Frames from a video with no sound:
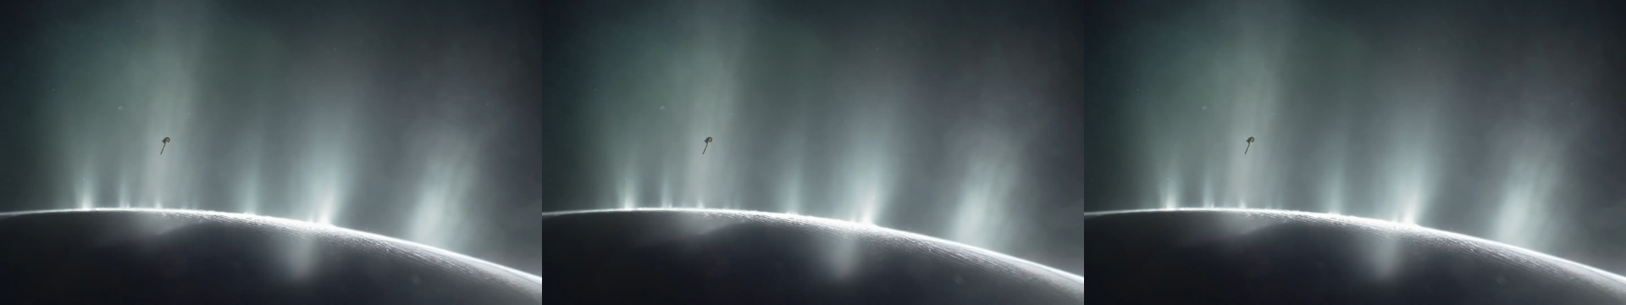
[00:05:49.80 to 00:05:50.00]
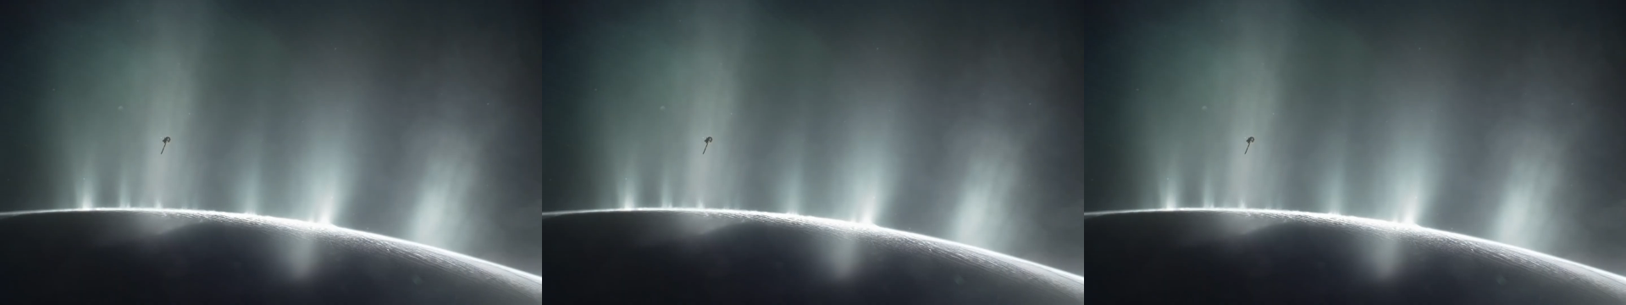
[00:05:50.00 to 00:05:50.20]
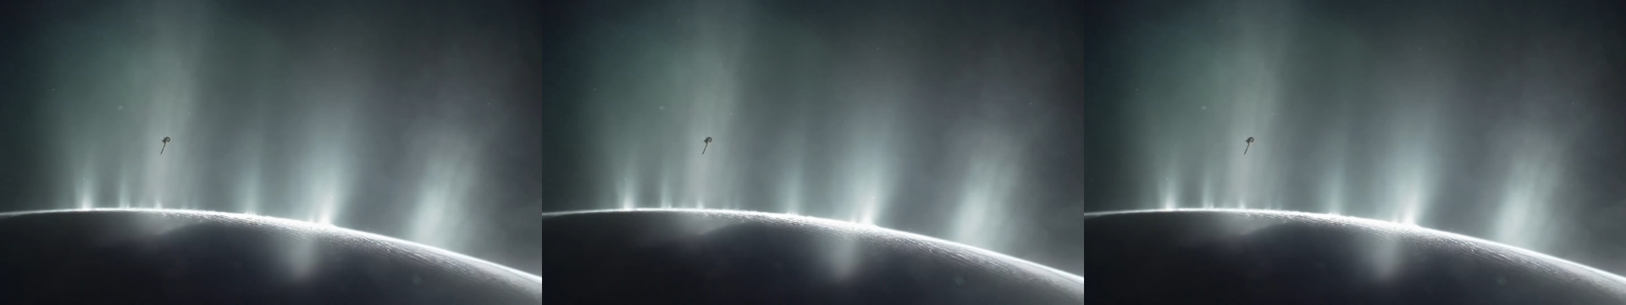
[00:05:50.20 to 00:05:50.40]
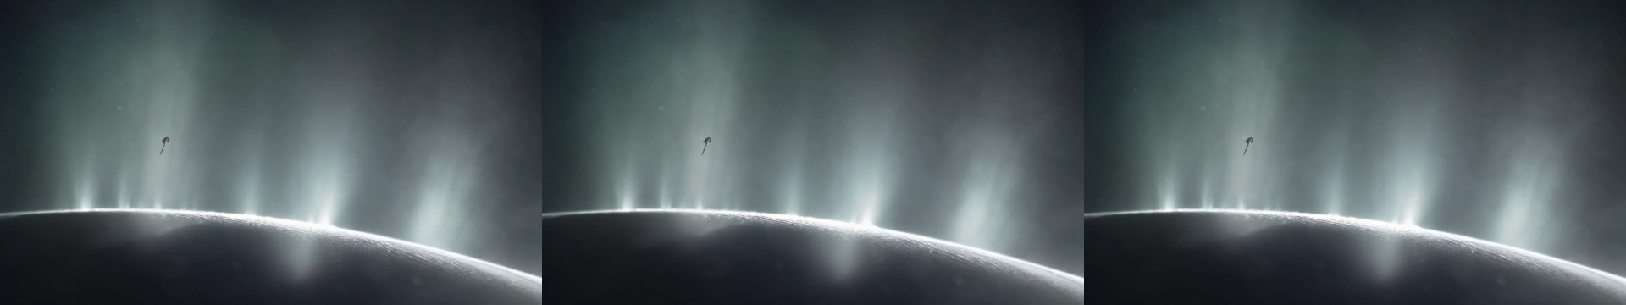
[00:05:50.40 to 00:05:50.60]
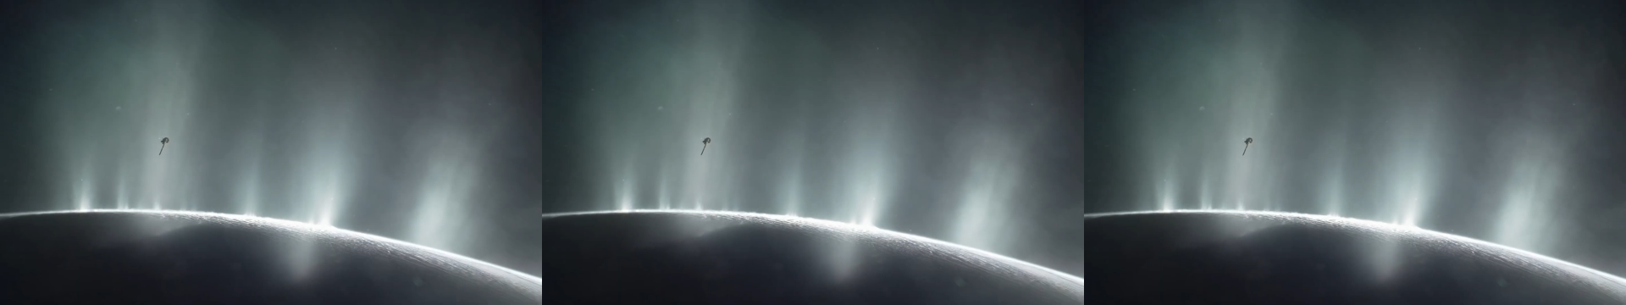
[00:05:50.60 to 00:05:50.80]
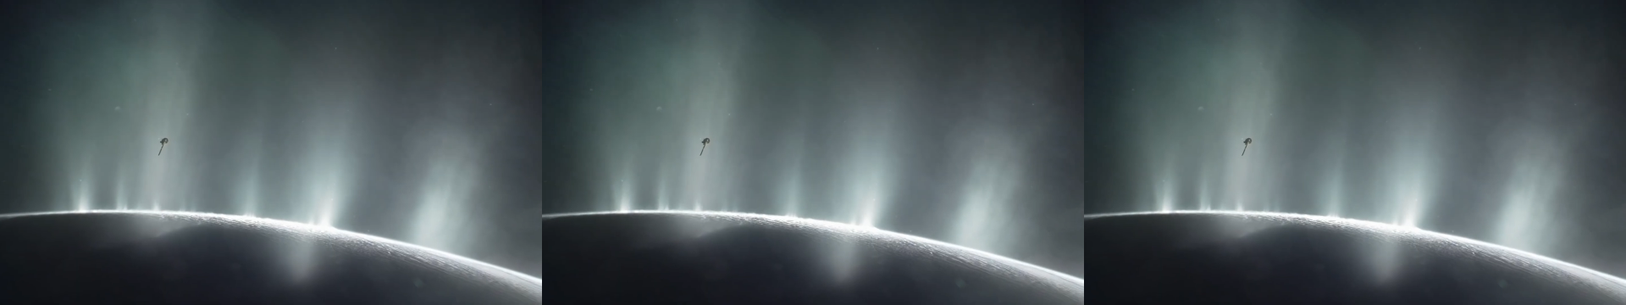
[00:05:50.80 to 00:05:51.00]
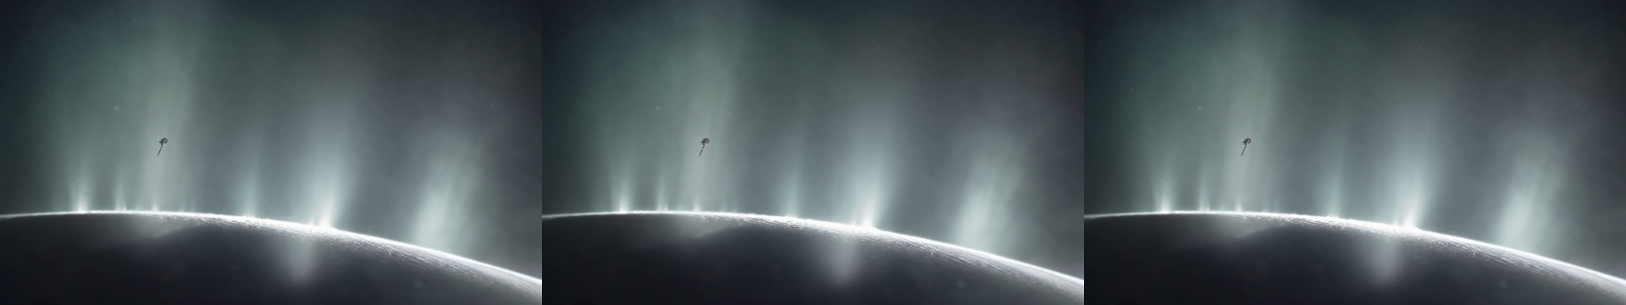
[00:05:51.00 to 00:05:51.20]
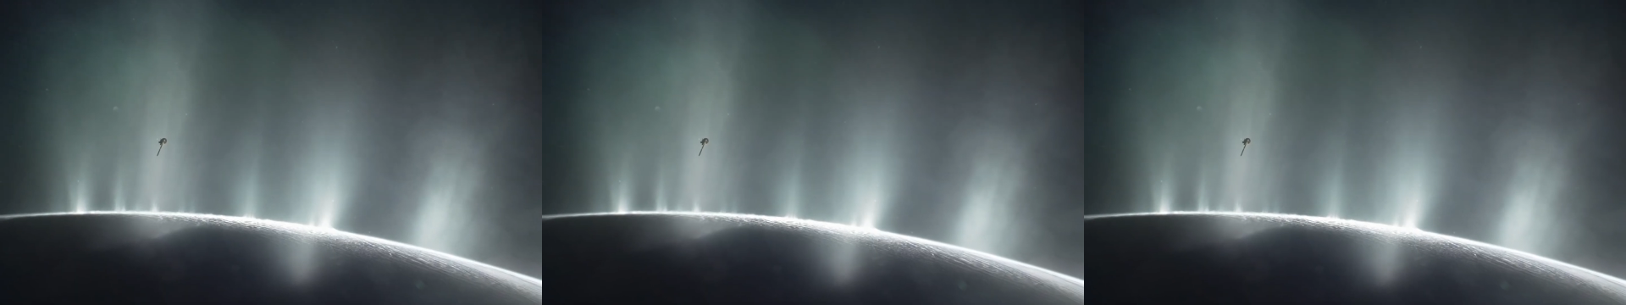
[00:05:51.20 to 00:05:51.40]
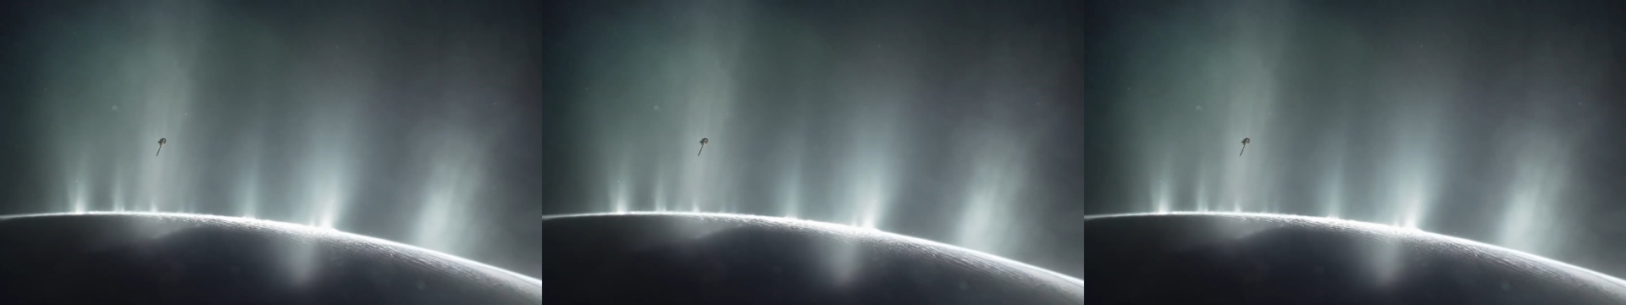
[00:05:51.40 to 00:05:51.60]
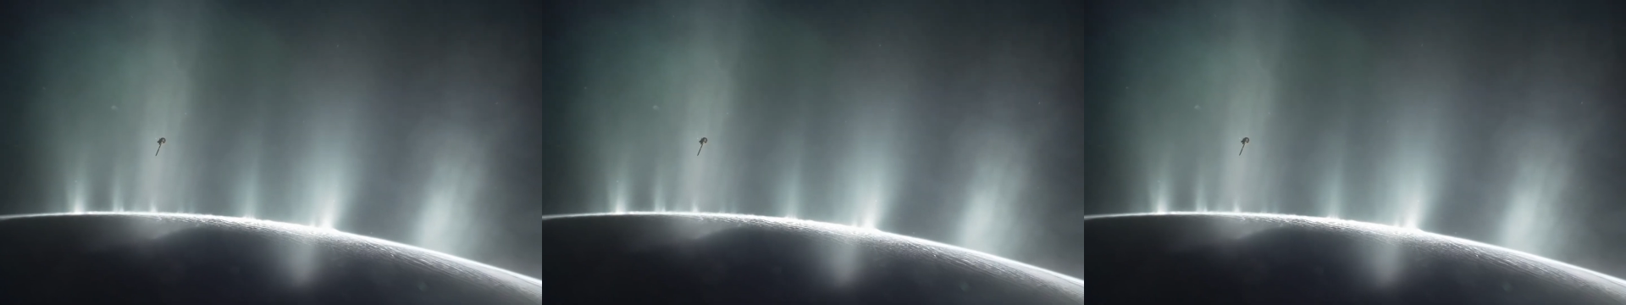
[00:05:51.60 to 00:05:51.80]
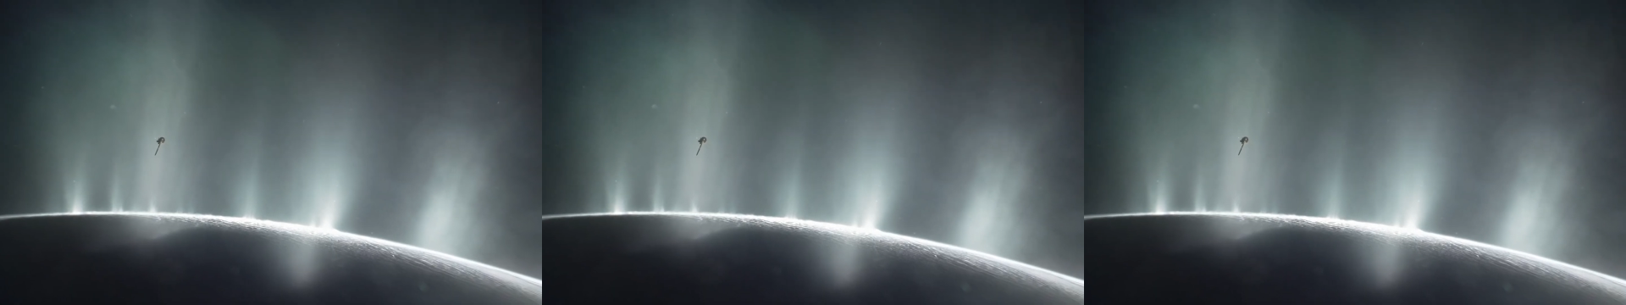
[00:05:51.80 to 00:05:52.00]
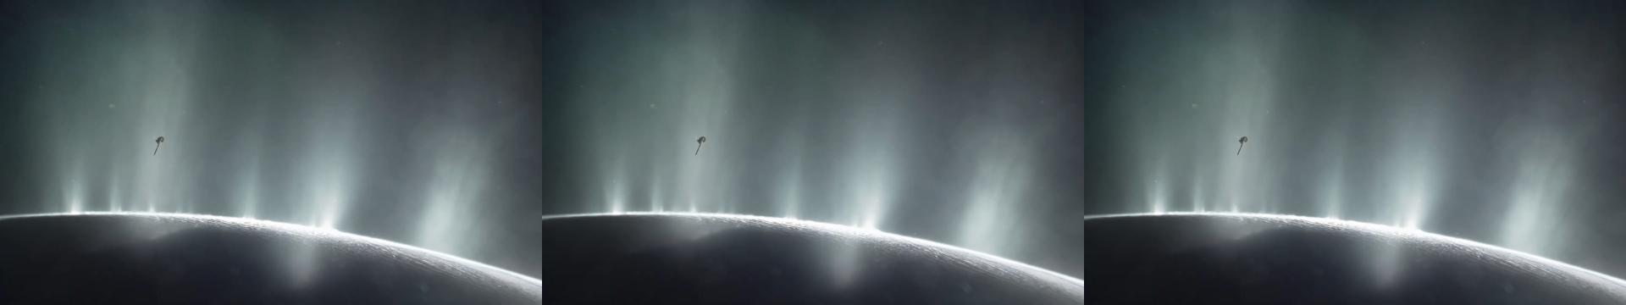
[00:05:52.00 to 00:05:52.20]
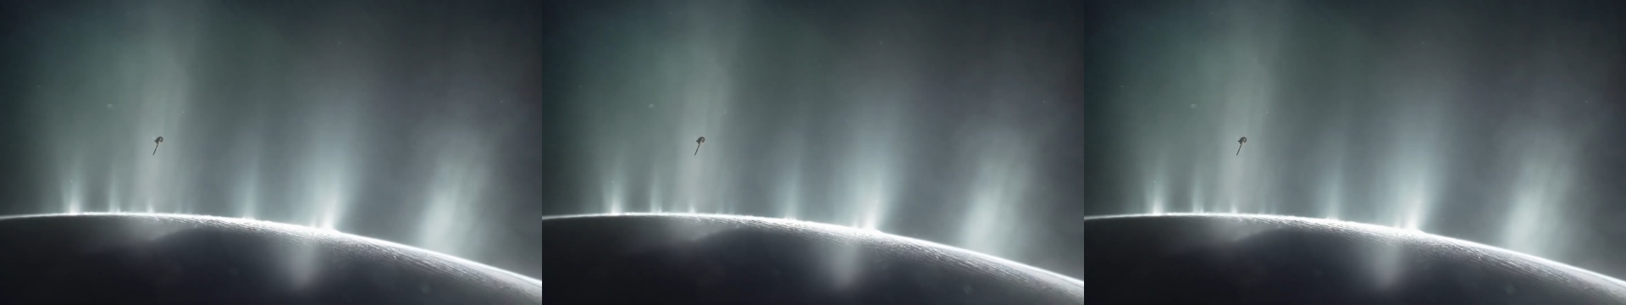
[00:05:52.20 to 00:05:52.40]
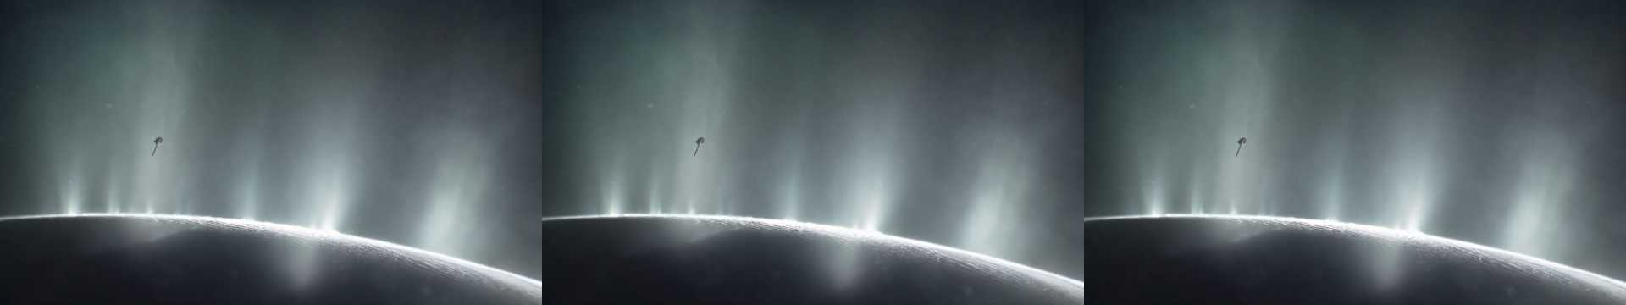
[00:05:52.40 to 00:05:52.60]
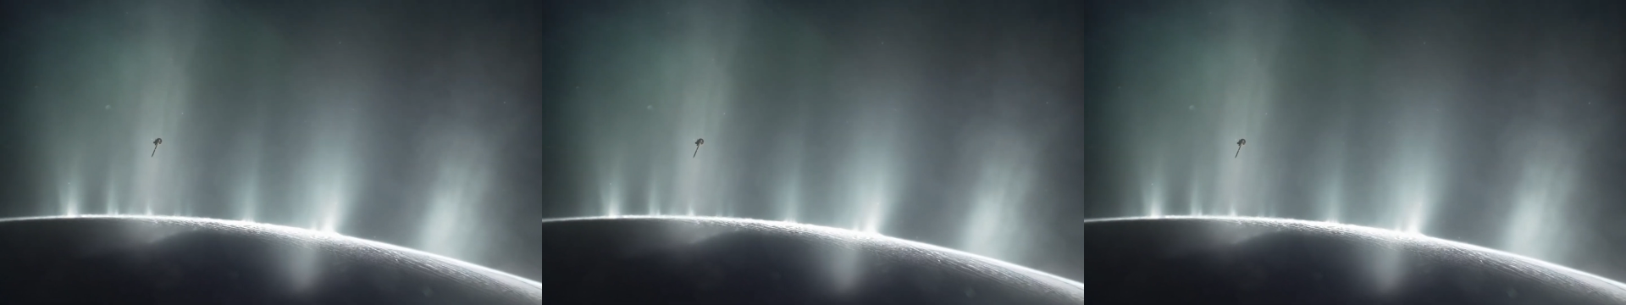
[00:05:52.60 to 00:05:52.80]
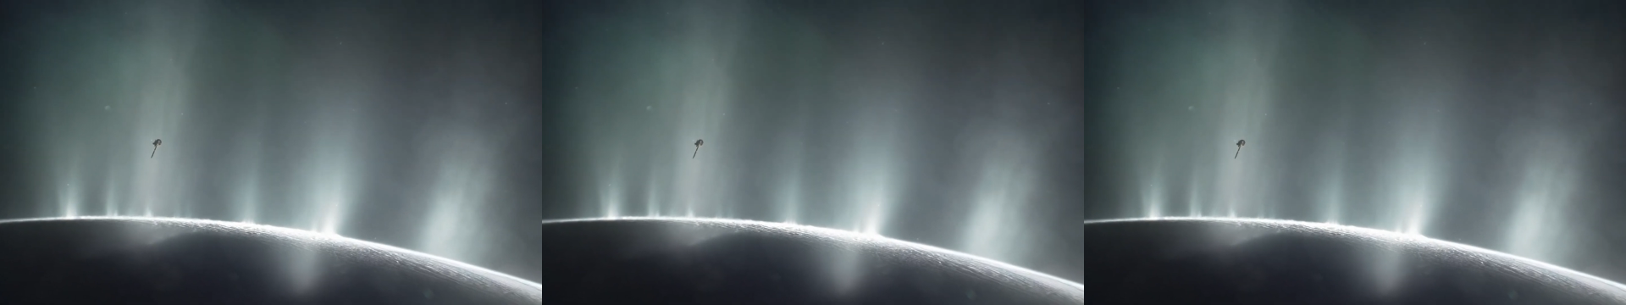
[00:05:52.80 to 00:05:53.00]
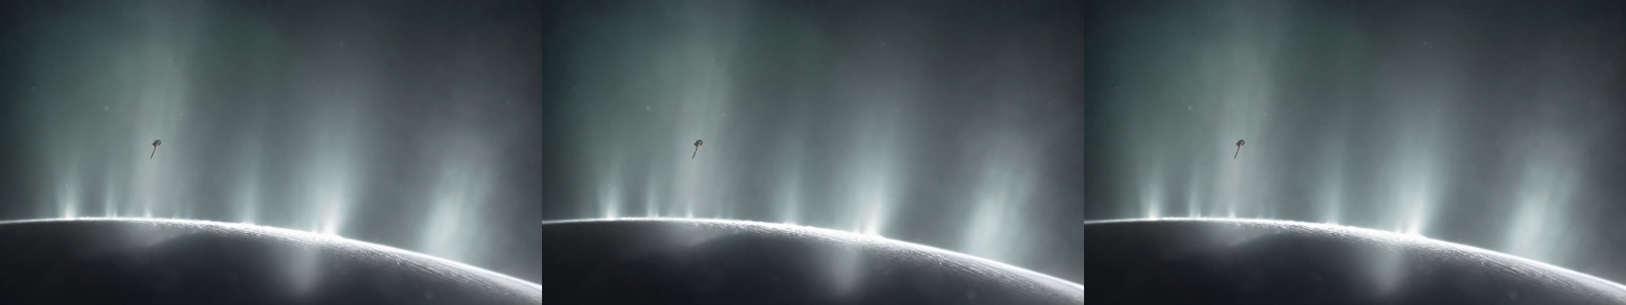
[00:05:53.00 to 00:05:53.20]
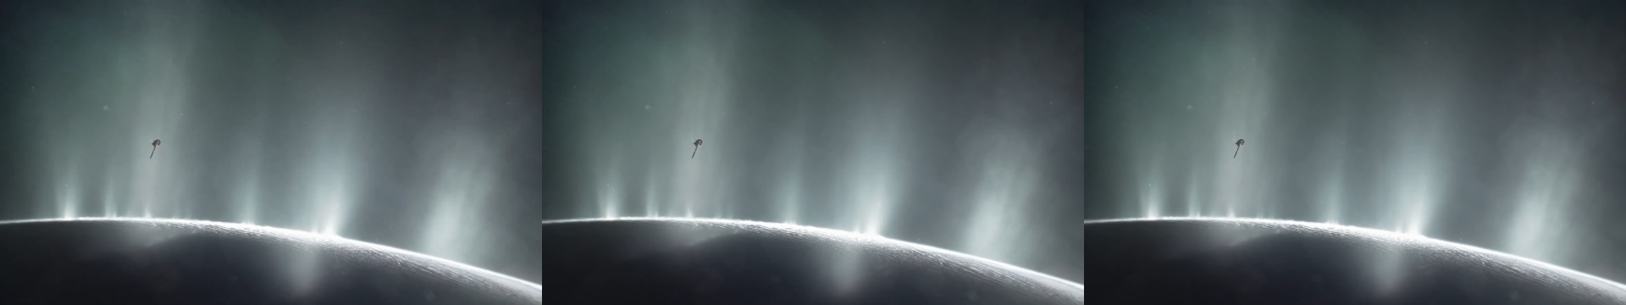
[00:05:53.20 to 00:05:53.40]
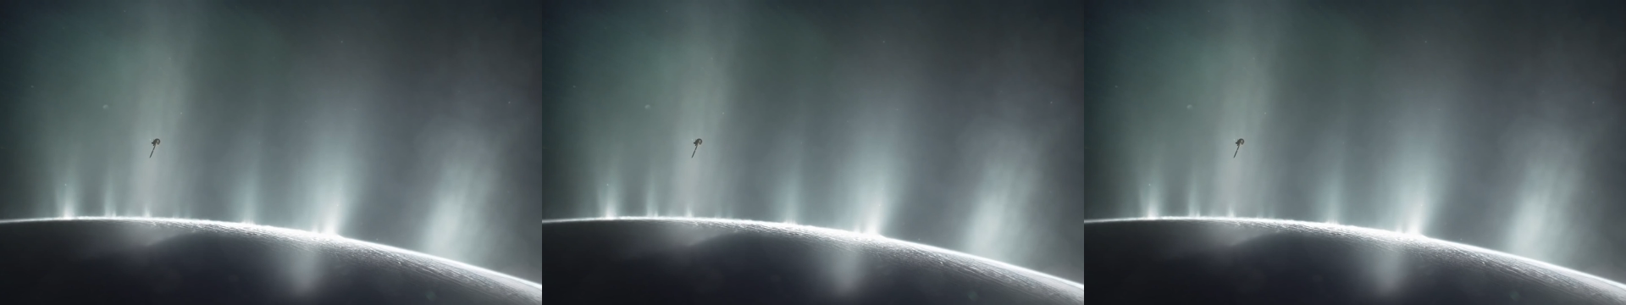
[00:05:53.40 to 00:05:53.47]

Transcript: [unreadable: no face in view]